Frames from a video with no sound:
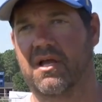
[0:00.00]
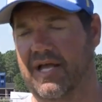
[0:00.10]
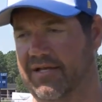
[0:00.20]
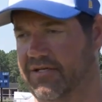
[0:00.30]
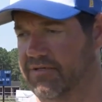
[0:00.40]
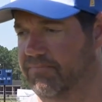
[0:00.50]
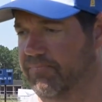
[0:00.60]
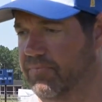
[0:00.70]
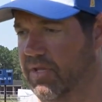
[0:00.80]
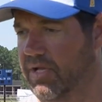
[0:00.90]
and um,
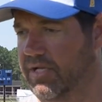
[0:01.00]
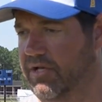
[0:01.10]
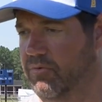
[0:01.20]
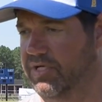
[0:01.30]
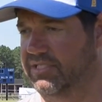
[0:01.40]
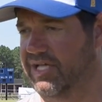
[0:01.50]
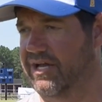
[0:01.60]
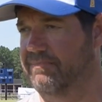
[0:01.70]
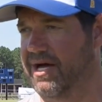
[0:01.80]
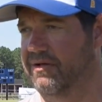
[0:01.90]
you know we're excited
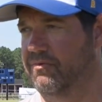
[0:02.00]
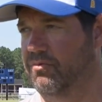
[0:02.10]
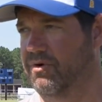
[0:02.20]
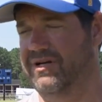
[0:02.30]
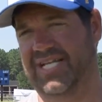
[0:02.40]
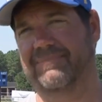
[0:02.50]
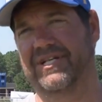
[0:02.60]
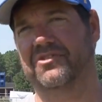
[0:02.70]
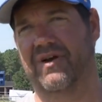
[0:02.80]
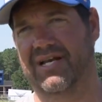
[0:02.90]
about where our team
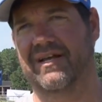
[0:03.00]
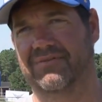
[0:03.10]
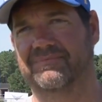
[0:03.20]
is right now.